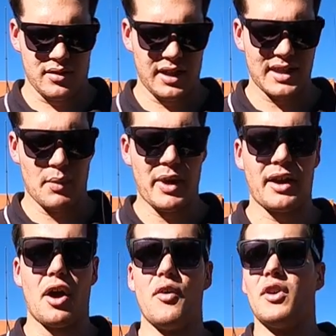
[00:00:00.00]
Click that
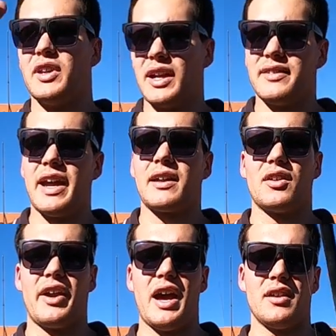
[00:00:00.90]
back over and let it dangle
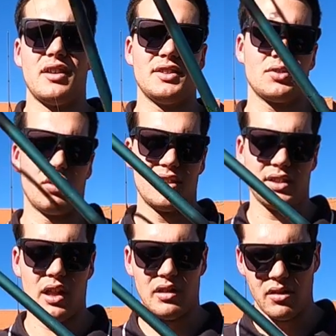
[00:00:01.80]
around, and it's caught
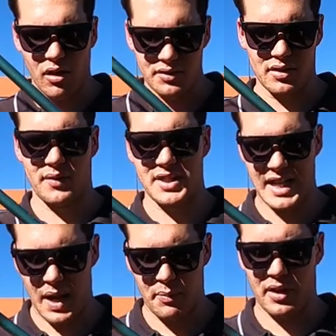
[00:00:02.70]
us a lot of
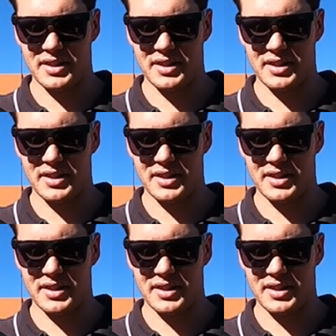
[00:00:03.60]
snapper.